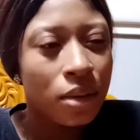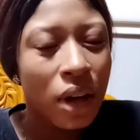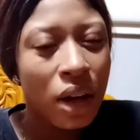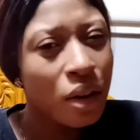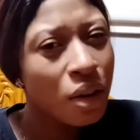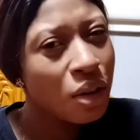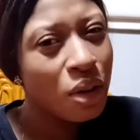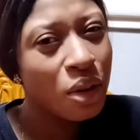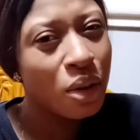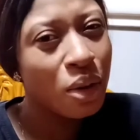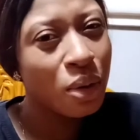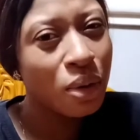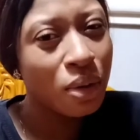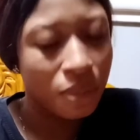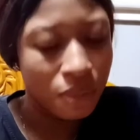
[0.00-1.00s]
I don't
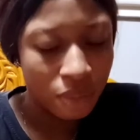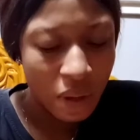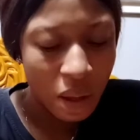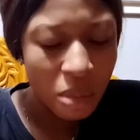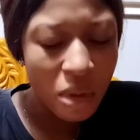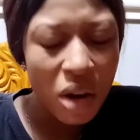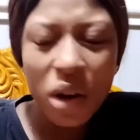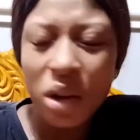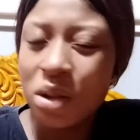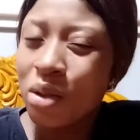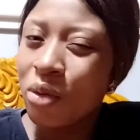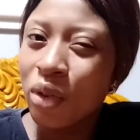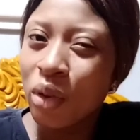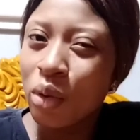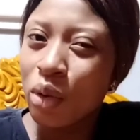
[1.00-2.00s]
know. I'm not going to
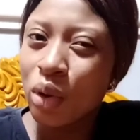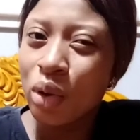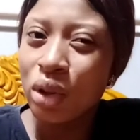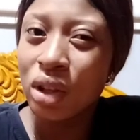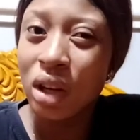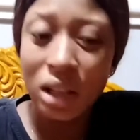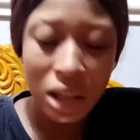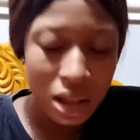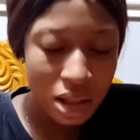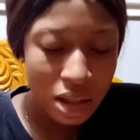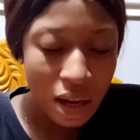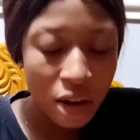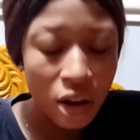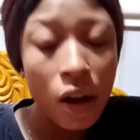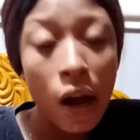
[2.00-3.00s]
feel good,
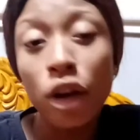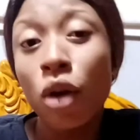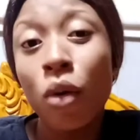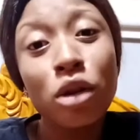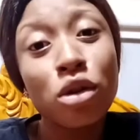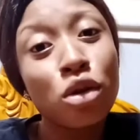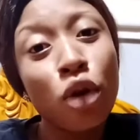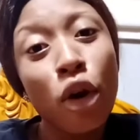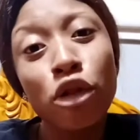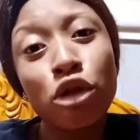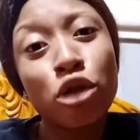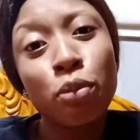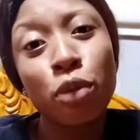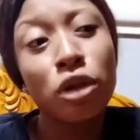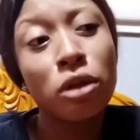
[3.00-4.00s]
honestly. I don't want to go
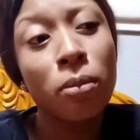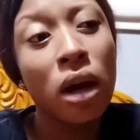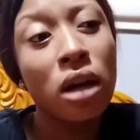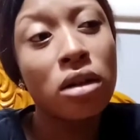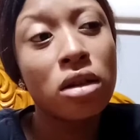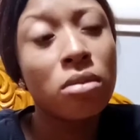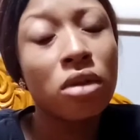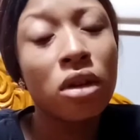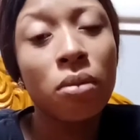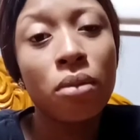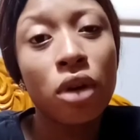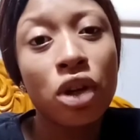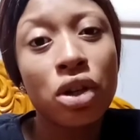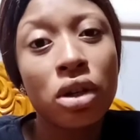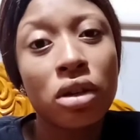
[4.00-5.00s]
into postpartum
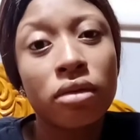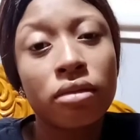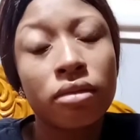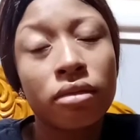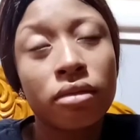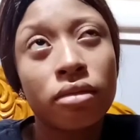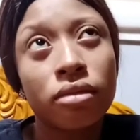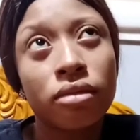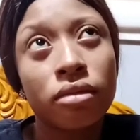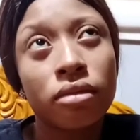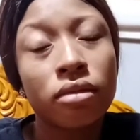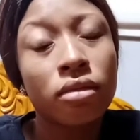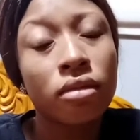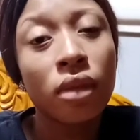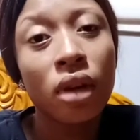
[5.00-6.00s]
depression.
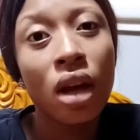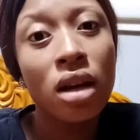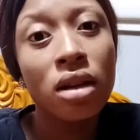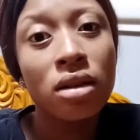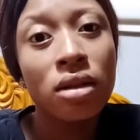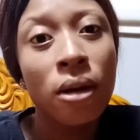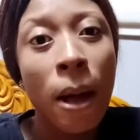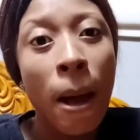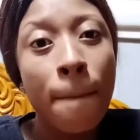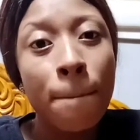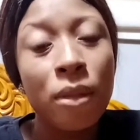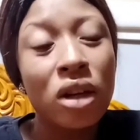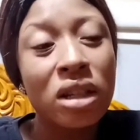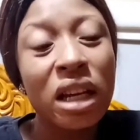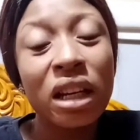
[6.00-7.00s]
Yes,
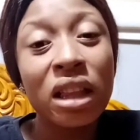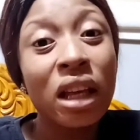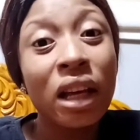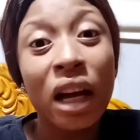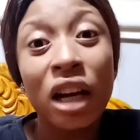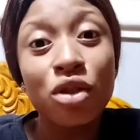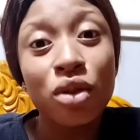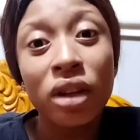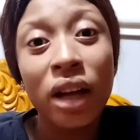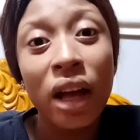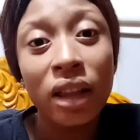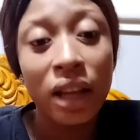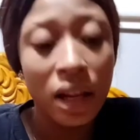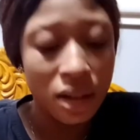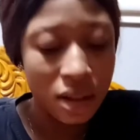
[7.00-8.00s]
because anything can trigger
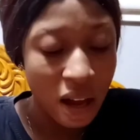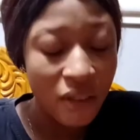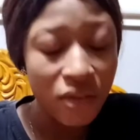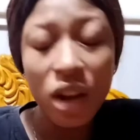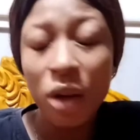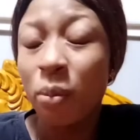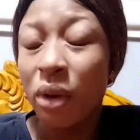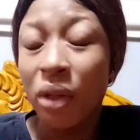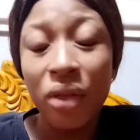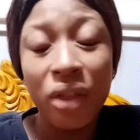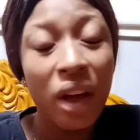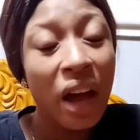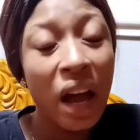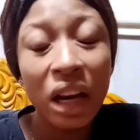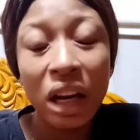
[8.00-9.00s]
that. I've not been
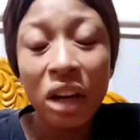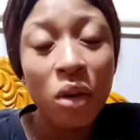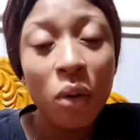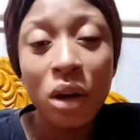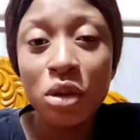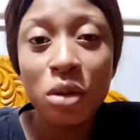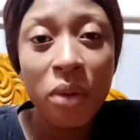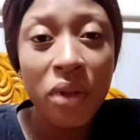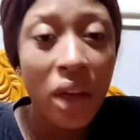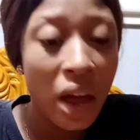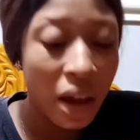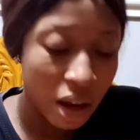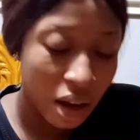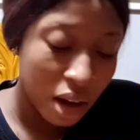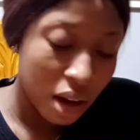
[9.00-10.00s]
there and I don't want to be
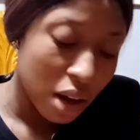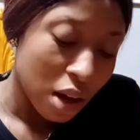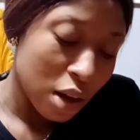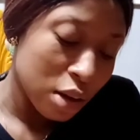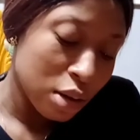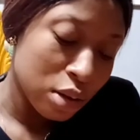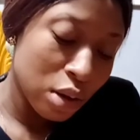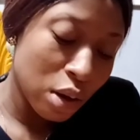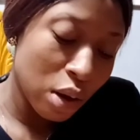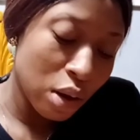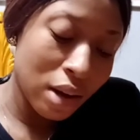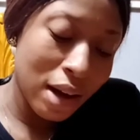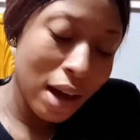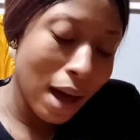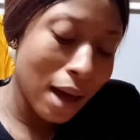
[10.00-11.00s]
there. So
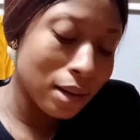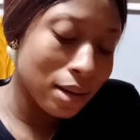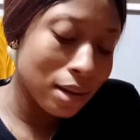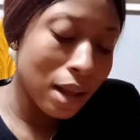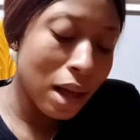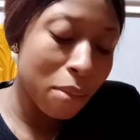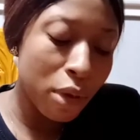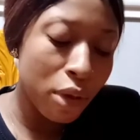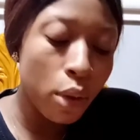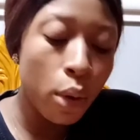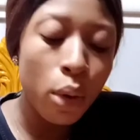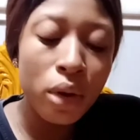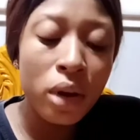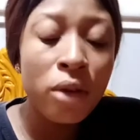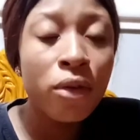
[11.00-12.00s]
guys, let me
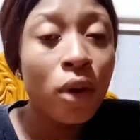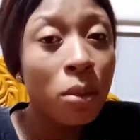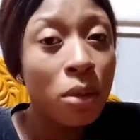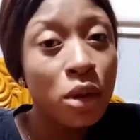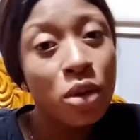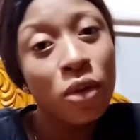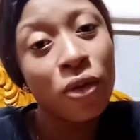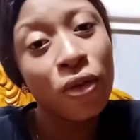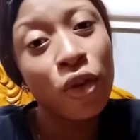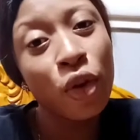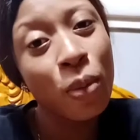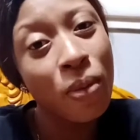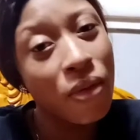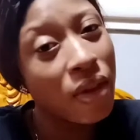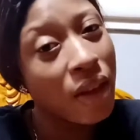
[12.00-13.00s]
know if you want me to
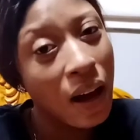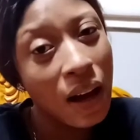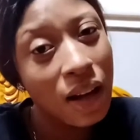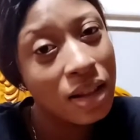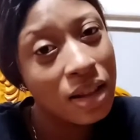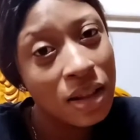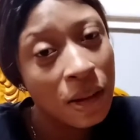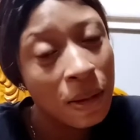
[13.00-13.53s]
film that.